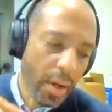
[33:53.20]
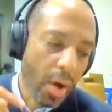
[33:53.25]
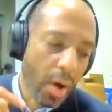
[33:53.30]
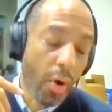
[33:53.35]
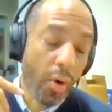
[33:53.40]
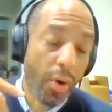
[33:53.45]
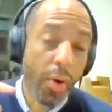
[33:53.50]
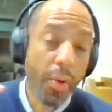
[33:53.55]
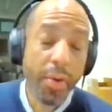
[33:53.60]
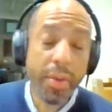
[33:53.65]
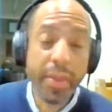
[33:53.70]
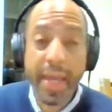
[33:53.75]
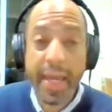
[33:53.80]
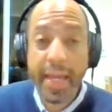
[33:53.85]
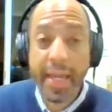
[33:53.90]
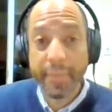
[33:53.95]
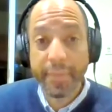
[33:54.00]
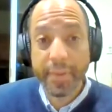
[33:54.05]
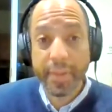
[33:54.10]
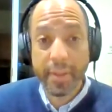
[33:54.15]
oh, go to
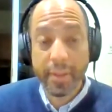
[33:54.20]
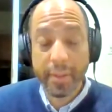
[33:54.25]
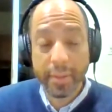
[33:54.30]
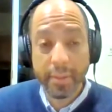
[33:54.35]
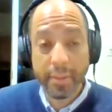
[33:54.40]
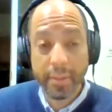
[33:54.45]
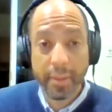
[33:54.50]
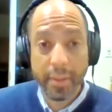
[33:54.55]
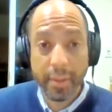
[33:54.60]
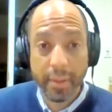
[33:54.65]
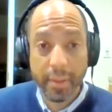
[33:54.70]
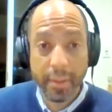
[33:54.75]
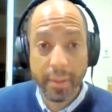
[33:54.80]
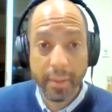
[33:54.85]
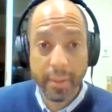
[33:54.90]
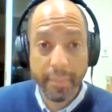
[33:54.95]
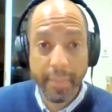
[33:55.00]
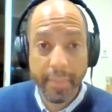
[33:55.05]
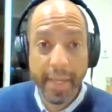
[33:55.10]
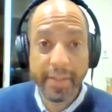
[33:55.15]
the
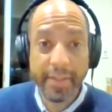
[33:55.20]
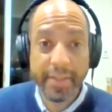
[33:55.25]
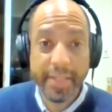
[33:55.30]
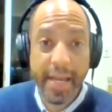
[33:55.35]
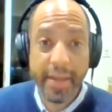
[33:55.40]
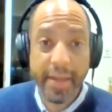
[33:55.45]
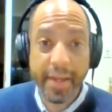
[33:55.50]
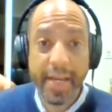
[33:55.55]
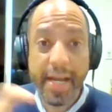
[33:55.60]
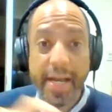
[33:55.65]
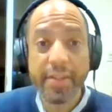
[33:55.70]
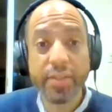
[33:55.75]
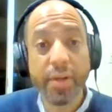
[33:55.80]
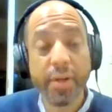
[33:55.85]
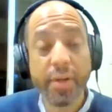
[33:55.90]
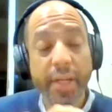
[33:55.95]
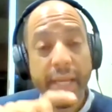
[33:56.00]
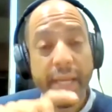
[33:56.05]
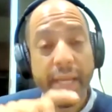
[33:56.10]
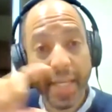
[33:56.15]
Meg Thee Stallion
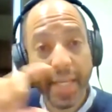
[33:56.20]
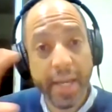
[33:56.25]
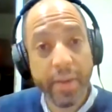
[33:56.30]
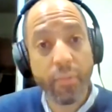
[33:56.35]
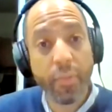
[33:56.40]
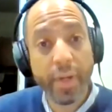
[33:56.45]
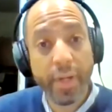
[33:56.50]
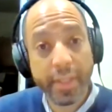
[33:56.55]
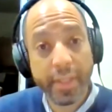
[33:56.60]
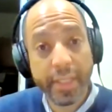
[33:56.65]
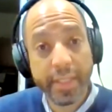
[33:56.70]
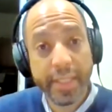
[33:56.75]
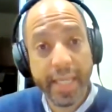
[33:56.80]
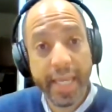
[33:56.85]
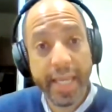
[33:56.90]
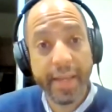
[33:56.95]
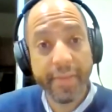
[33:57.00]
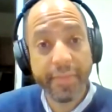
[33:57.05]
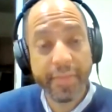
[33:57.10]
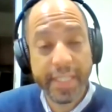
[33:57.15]
concert and get one of these
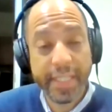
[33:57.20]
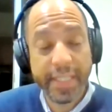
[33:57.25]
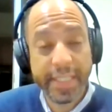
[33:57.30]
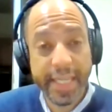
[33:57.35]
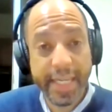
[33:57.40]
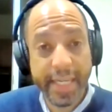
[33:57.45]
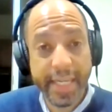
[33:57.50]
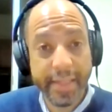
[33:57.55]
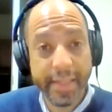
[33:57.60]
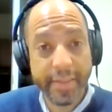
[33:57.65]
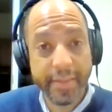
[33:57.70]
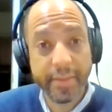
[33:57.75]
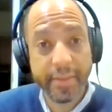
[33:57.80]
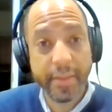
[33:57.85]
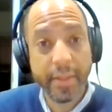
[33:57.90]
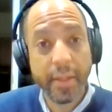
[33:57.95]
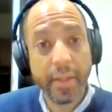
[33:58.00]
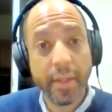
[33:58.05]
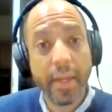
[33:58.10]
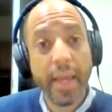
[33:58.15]
NFT tickets,
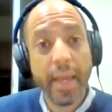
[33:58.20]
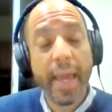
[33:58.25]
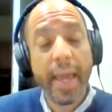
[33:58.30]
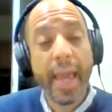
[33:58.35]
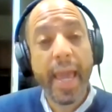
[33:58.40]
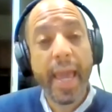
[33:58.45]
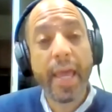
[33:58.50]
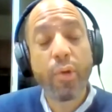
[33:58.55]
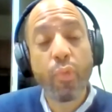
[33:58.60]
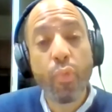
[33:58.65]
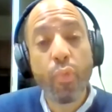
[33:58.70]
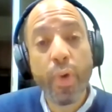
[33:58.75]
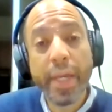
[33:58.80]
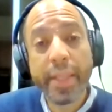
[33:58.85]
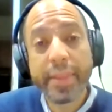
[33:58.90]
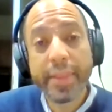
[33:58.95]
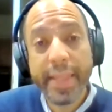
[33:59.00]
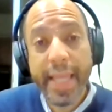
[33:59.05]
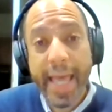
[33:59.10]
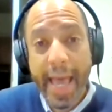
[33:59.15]
and
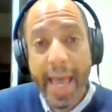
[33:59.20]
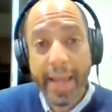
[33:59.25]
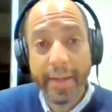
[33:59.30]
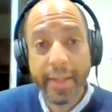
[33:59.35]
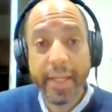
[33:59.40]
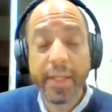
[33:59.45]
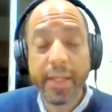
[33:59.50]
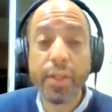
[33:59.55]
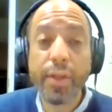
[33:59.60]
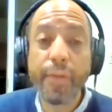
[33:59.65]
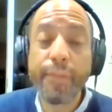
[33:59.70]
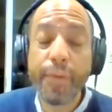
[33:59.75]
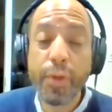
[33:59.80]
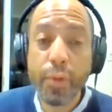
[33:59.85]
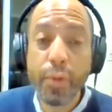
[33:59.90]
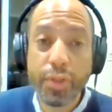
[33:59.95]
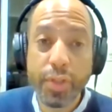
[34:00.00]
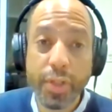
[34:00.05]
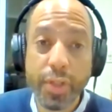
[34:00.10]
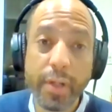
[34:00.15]
with that, in the
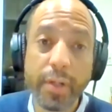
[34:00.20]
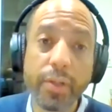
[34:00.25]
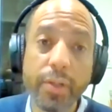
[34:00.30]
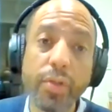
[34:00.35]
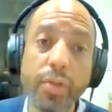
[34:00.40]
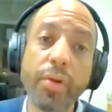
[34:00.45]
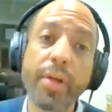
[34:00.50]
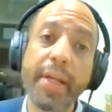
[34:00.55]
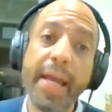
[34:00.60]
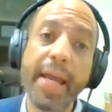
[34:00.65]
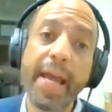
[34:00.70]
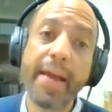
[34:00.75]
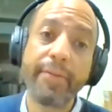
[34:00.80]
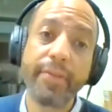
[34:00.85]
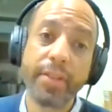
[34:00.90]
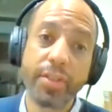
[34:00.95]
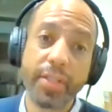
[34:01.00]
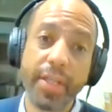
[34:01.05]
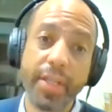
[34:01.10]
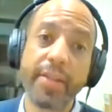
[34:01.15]
future, you're going to have
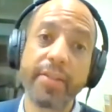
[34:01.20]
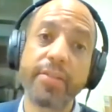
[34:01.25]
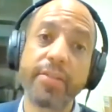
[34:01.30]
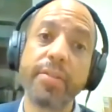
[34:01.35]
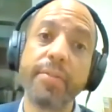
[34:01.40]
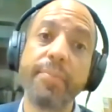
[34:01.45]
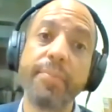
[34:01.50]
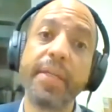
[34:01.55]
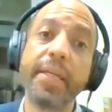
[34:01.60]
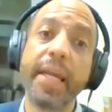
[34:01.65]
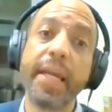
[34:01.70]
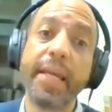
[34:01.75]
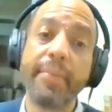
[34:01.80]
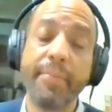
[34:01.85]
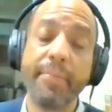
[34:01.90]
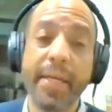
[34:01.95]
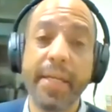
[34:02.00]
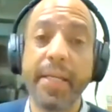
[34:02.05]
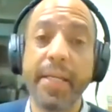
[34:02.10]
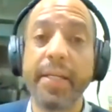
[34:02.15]
the chance to be
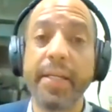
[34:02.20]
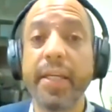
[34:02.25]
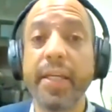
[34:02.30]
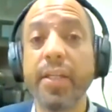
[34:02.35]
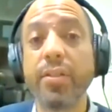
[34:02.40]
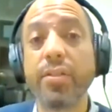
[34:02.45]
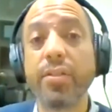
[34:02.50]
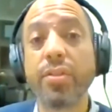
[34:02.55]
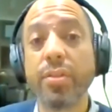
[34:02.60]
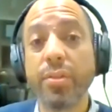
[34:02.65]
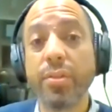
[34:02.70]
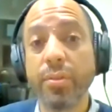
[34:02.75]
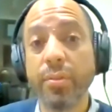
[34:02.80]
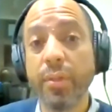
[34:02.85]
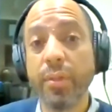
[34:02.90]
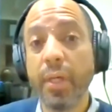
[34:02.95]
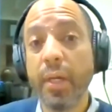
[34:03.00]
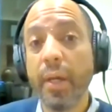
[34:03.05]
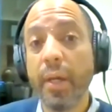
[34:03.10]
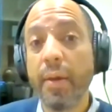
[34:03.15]
admitted
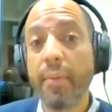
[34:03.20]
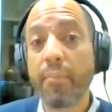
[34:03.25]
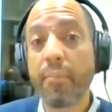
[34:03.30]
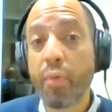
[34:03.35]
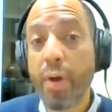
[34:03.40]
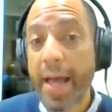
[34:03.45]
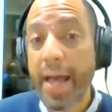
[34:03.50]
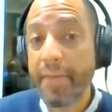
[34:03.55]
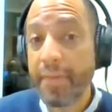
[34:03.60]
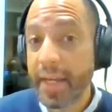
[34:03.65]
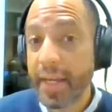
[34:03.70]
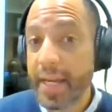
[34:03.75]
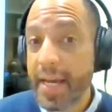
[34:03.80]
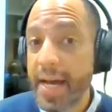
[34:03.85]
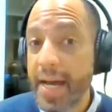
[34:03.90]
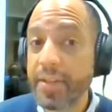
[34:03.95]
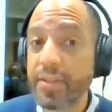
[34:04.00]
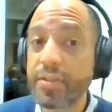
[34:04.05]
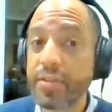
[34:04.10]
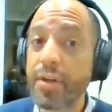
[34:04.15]
into private
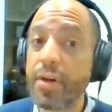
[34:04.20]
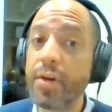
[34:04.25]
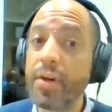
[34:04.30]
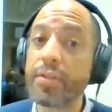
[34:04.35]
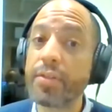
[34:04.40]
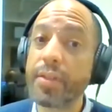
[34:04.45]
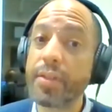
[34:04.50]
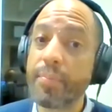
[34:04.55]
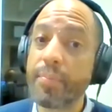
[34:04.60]
concerts,